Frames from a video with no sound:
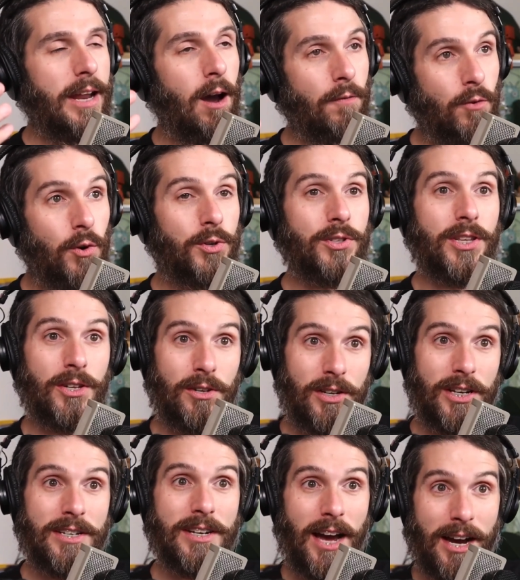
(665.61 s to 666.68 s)
Now, of course, then you
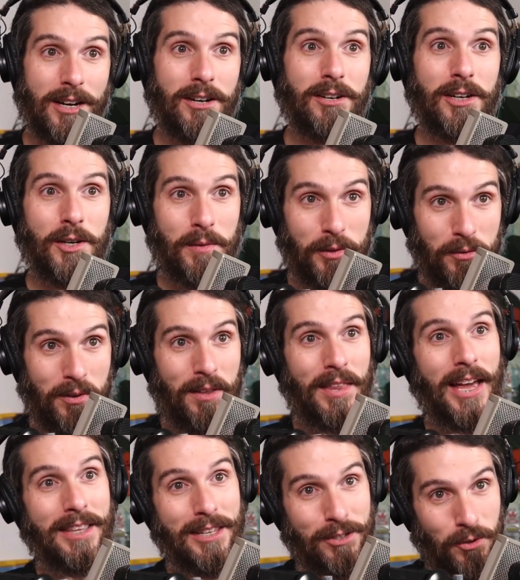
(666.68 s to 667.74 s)
need Docker and you need to run
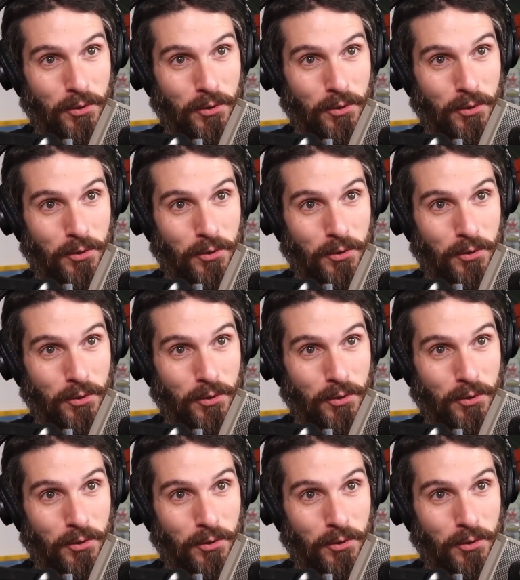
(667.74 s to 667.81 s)
that. That's a whole